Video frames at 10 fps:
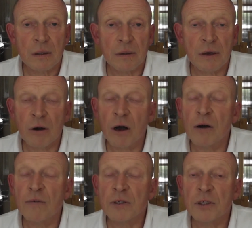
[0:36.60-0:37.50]
There are
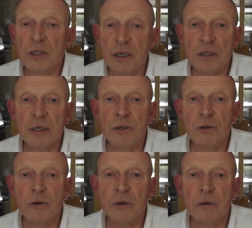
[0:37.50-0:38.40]
over
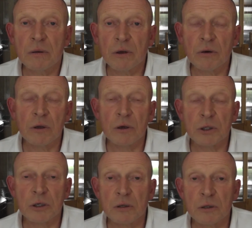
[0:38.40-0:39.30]
600
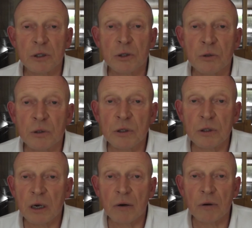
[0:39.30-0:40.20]
neurological disorders
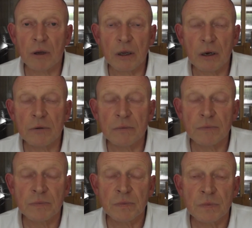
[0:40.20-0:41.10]
currently known,
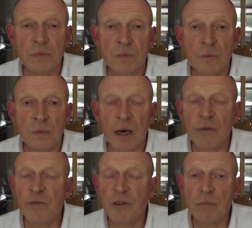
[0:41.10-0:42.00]

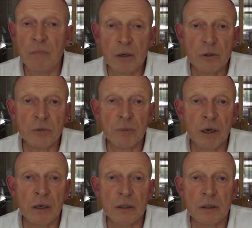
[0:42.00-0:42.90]
and for the most
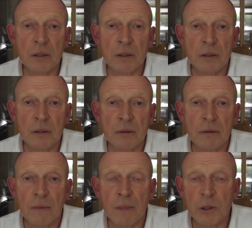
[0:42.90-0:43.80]
part,
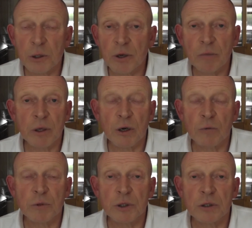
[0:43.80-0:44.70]
treatment
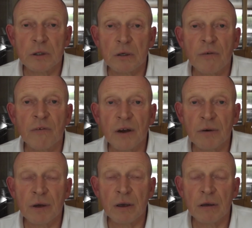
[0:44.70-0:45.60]
options are
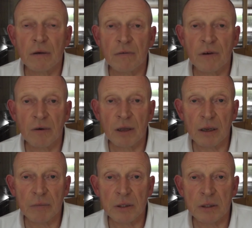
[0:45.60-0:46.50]
very, very
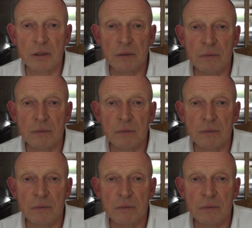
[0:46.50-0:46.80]
limited.